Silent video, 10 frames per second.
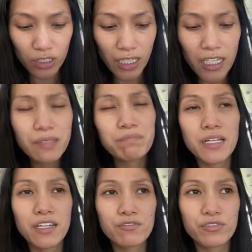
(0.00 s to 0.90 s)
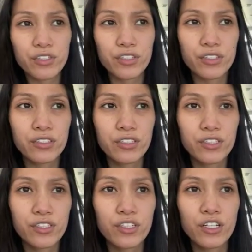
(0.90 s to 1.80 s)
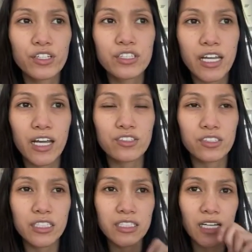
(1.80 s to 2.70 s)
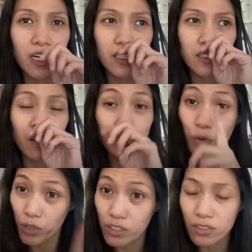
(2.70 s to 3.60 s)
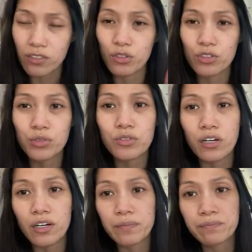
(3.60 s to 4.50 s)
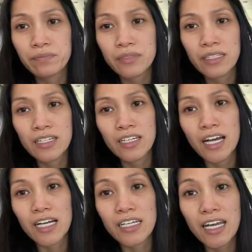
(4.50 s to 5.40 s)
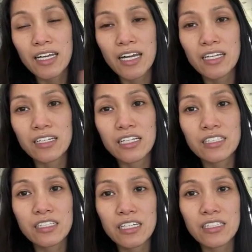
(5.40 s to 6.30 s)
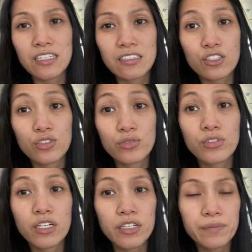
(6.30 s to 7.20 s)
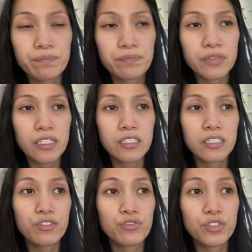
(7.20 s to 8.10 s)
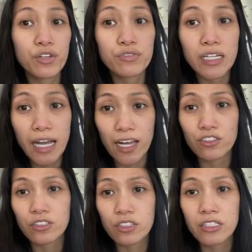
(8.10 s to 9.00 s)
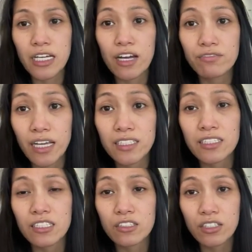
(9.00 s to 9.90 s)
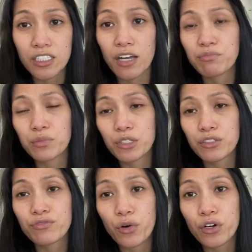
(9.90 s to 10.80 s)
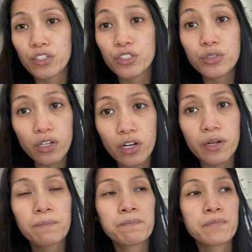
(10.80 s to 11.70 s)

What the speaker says: diet plan for colon cancer is that, of course, no sugar. Again, I reiterated that sugar is the food of the cancer. They have 96 receptors for sugar,